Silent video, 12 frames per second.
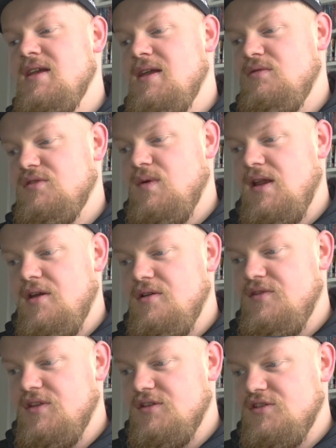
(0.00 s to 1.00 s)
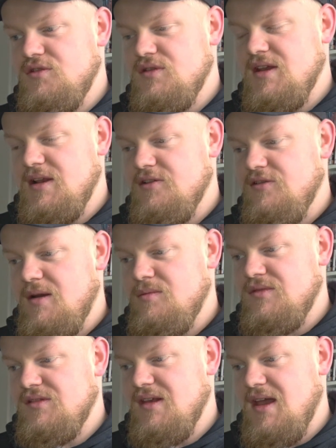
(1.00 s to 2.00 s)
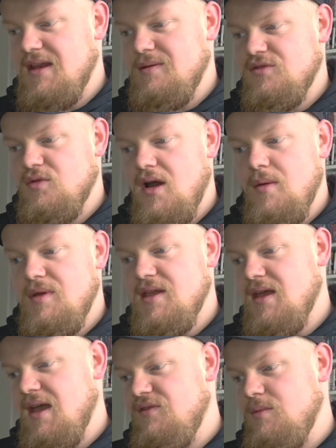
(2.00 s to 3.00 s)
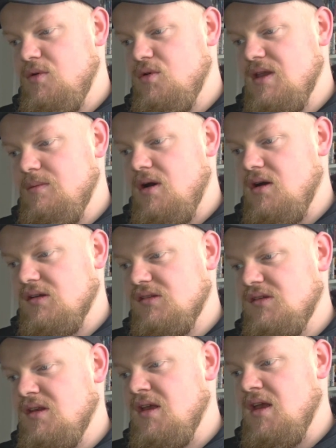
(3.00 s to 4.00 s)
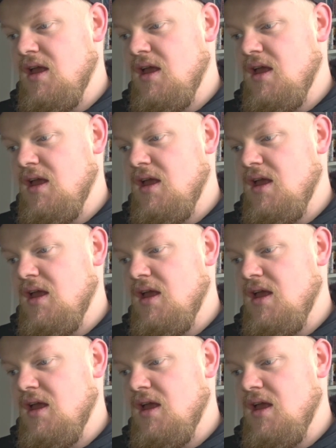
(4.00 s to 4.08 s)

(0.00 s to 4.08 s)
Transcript: It was well over the 2 kilograms, and it was quite a big, heavy, bulky box.